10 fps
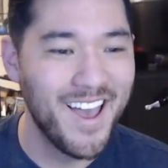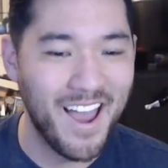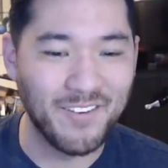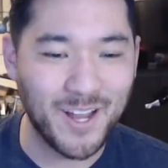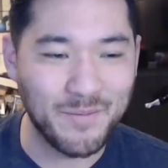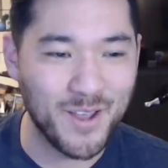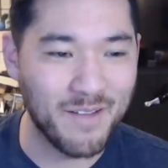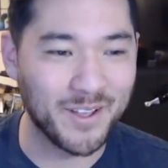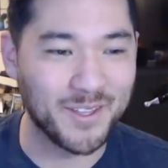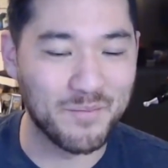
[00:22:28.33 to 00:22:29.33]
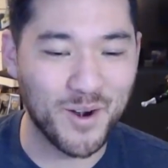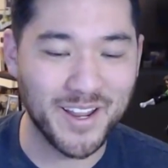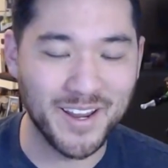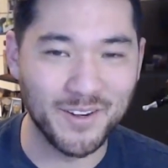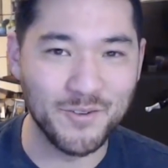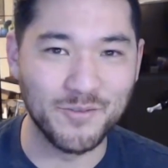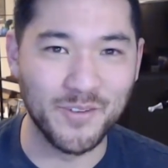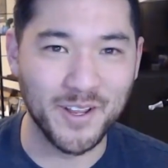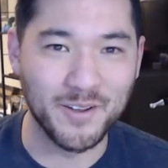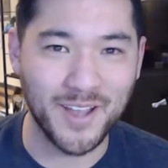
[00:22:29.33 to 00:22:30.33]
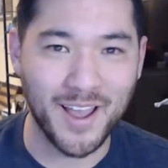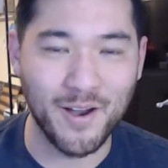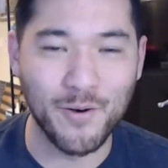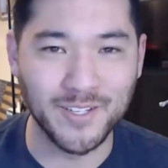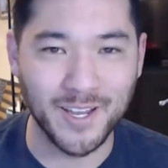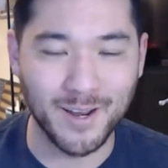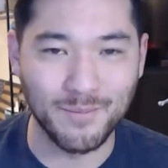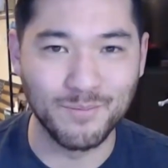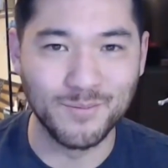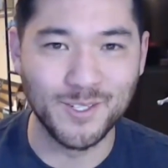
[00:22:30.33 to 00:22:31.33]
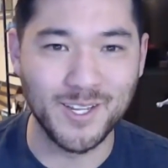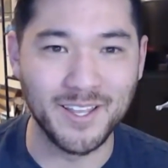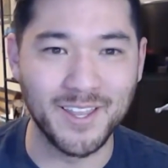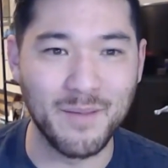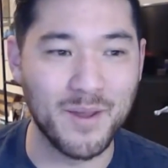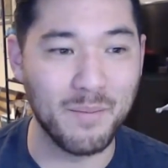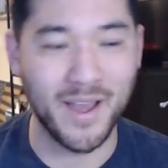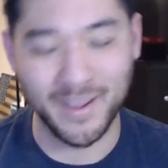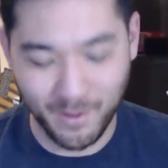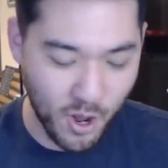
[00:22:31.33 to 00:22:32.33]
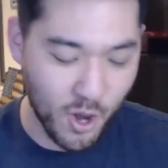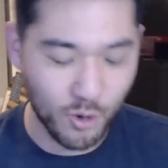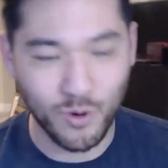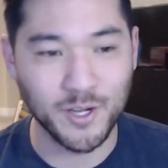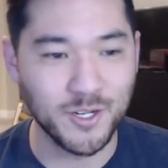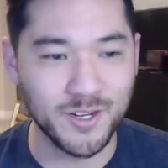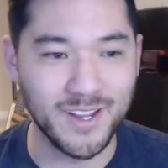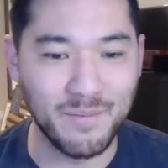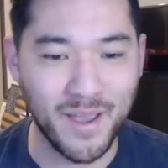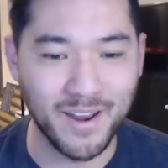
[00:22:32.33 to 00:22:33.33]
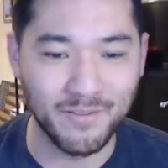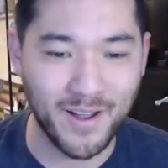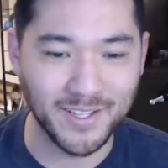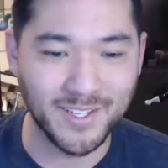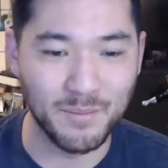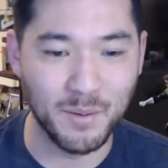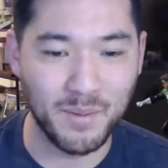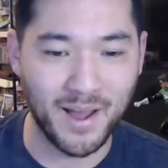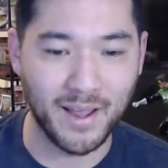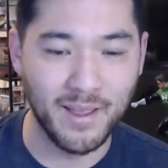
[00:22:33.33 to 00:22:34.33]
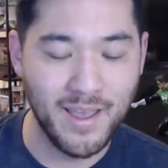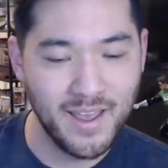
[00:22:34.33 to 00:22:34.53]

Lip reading: every time you have like the breaking news videos, I always end up seeing them, and I'm like rushing to eBay to find something to buy.